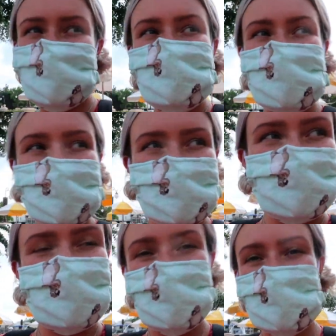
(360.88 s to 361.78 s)
The
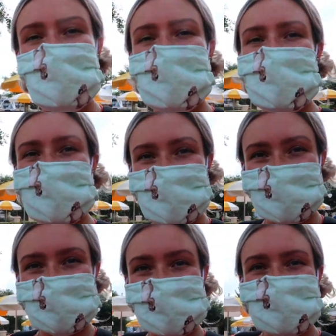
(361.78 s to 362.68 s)
ducks were
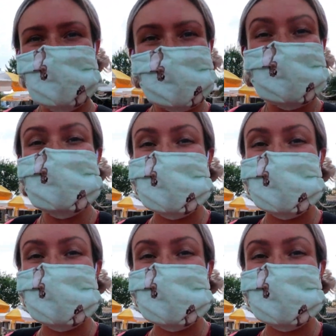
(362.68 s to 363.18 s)
bothering us a